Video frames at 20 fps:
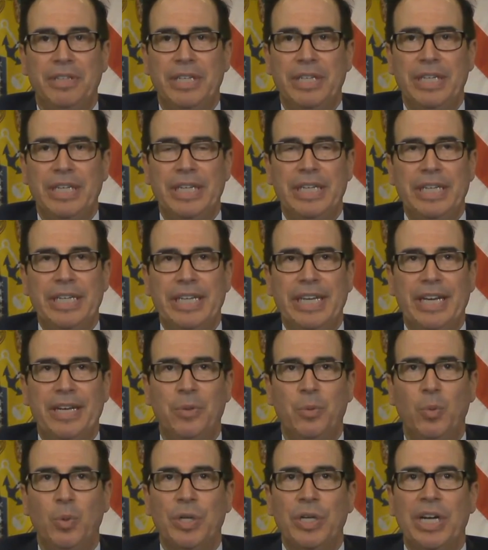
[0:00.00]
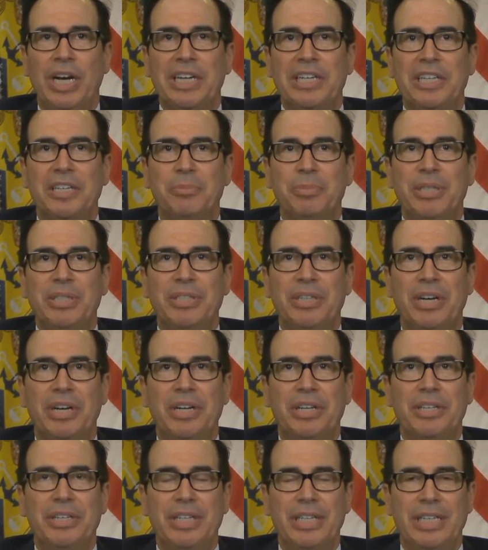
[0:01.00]
And again, we're not going to be
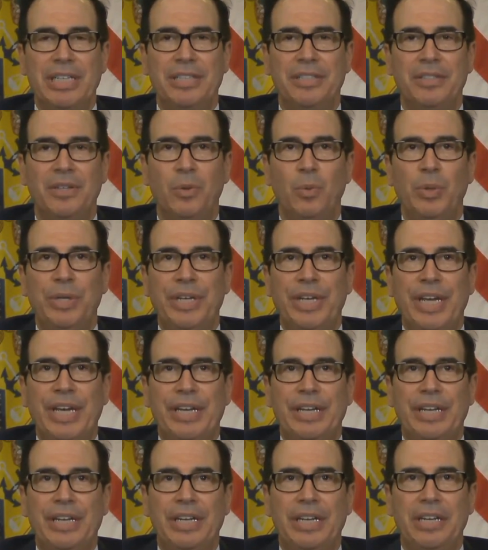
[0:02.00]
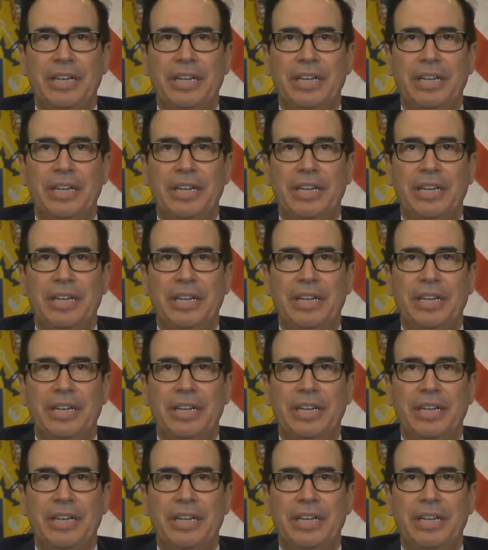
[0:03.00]
done until we get